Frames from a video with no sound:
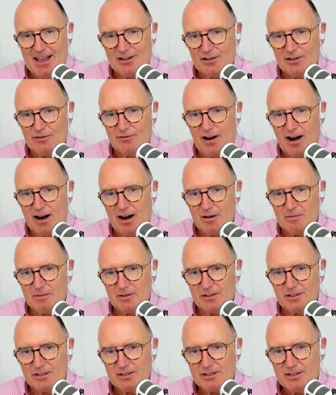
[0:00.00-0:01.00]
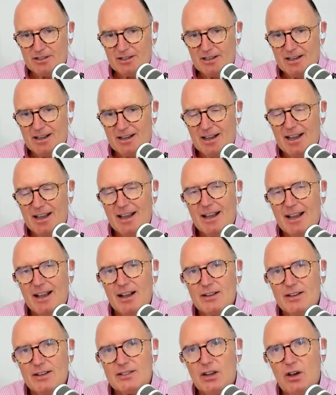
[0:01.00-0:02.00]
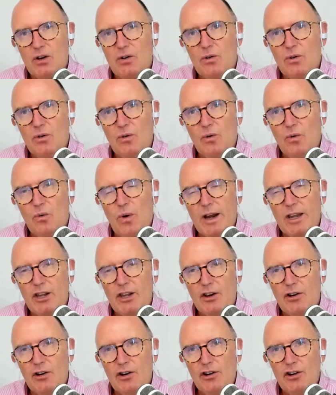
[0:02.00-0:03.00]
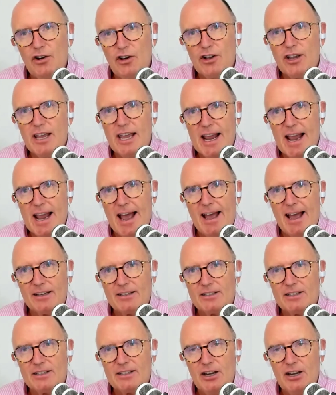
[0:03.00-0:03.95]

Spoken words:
environment. So when you're looking at,